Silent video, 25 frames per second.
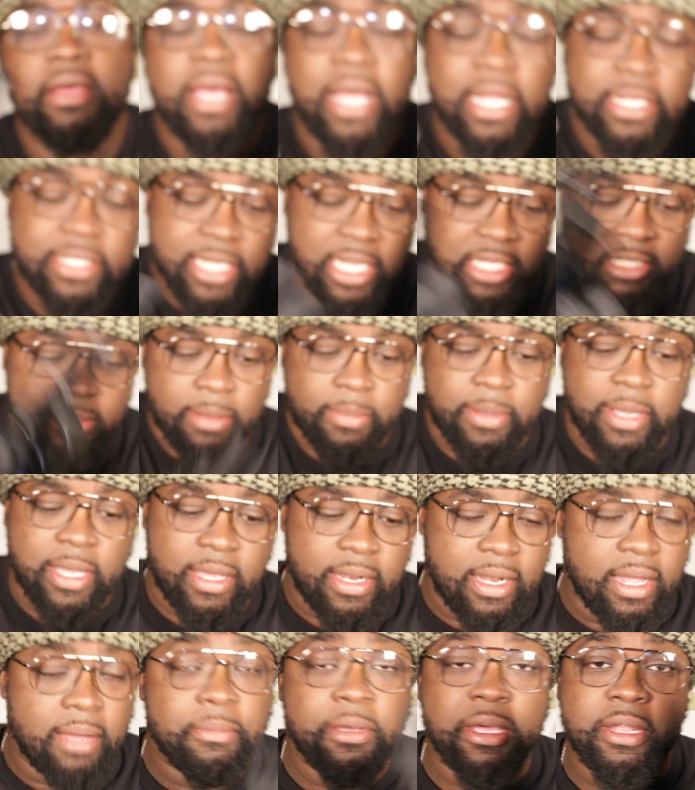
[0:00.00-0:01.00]
I changed my
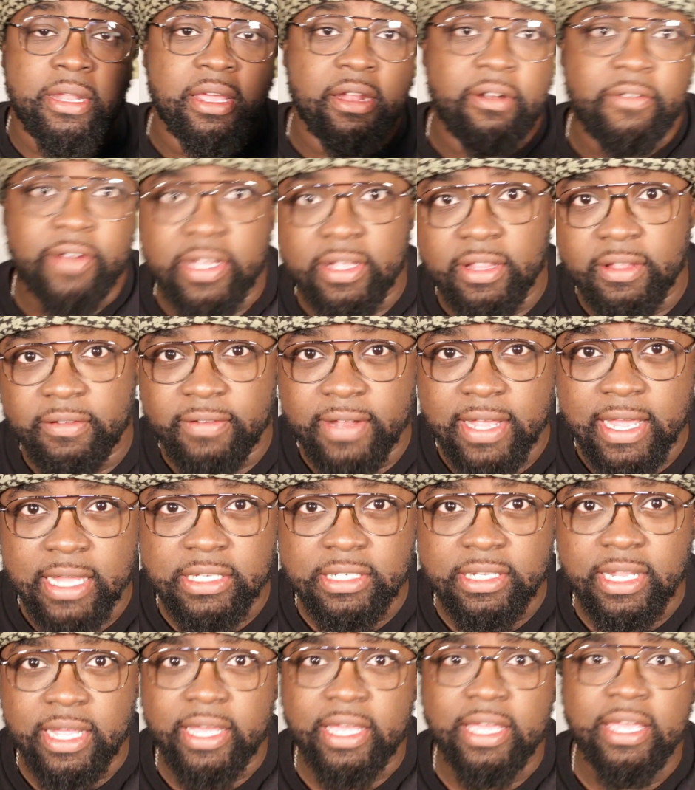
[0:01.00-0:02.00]
mind. I'm gonna get a regular
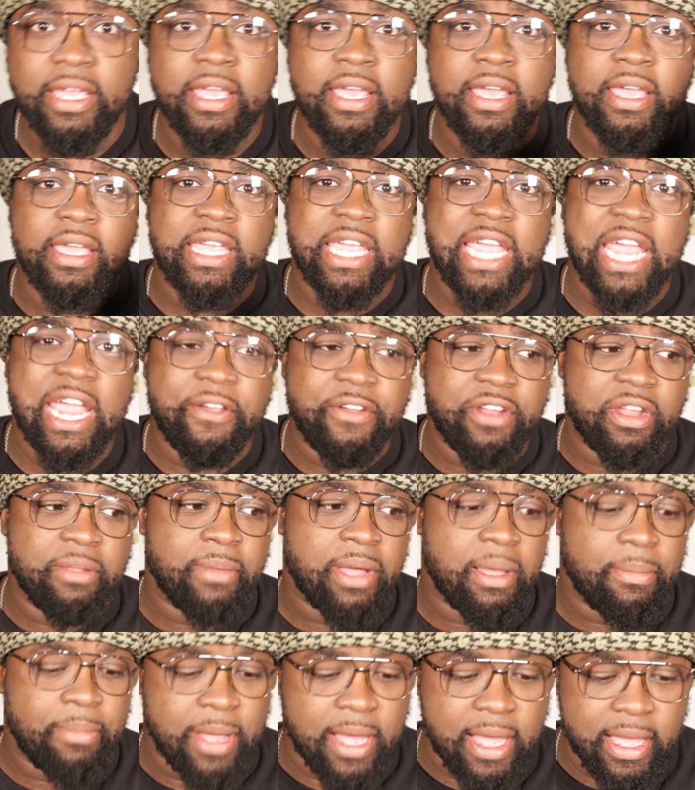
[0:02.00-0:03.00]
flashlight, carry it in
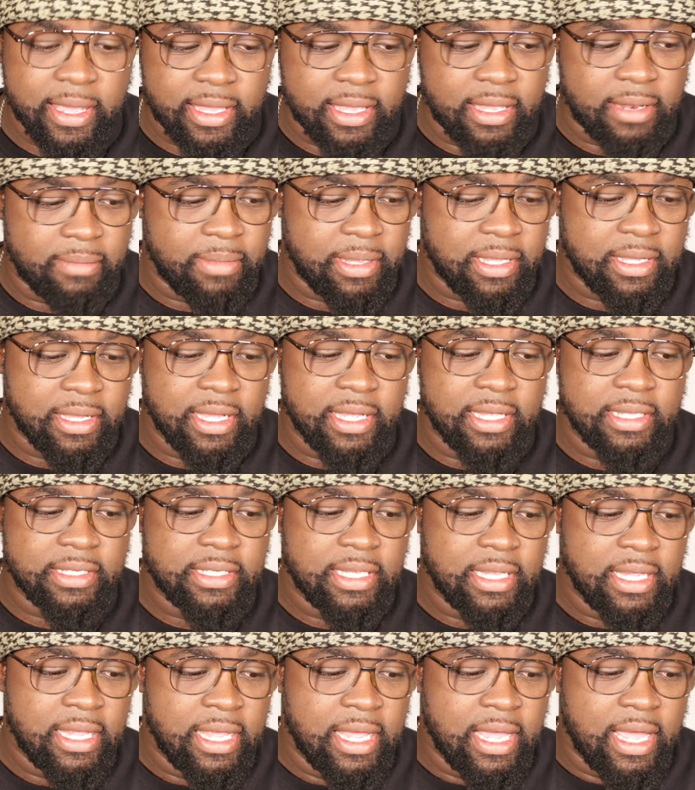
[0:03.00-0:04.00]
my pocket,
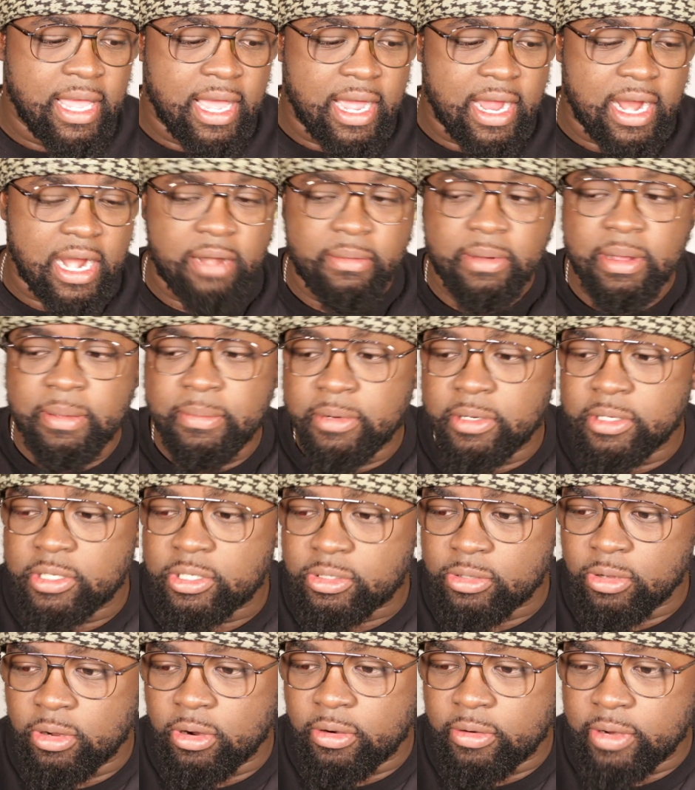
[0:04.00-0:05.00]
because I remember the
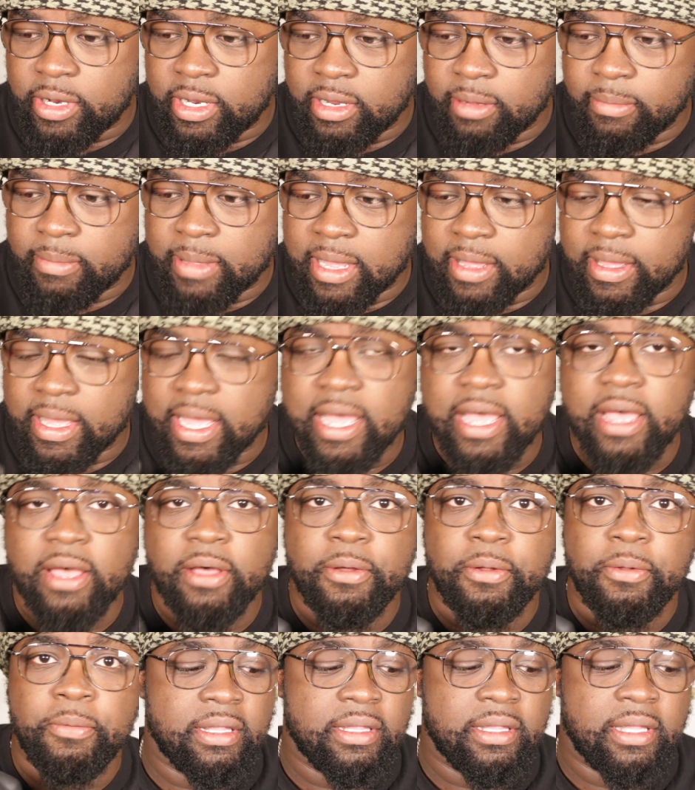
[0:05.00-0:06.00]
story about
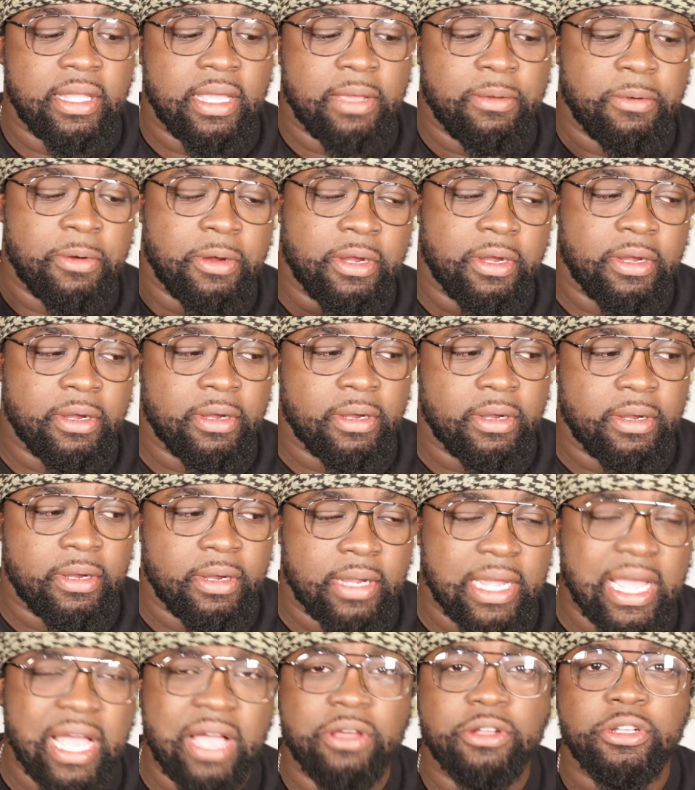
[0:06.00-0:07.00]
how they were
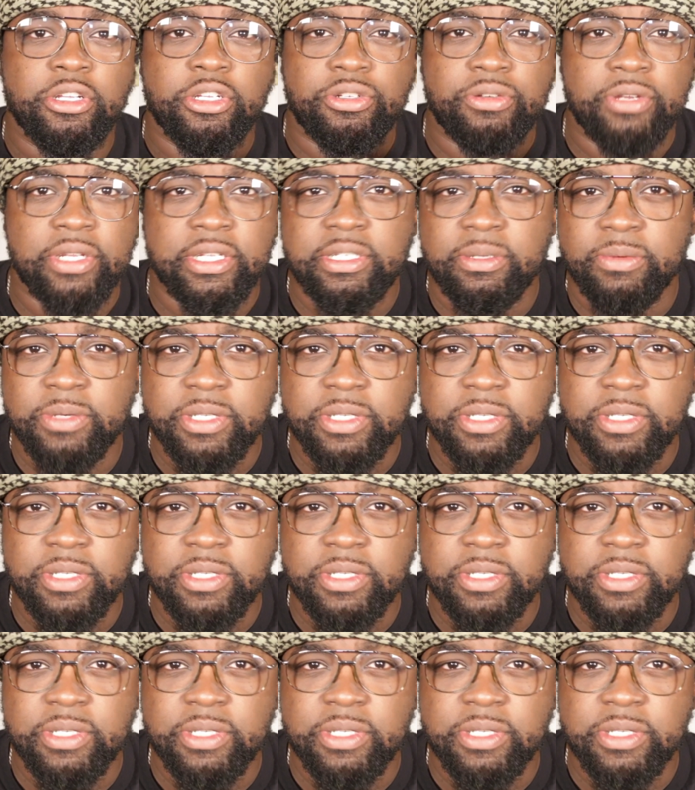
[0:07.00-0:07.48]
out in the streets.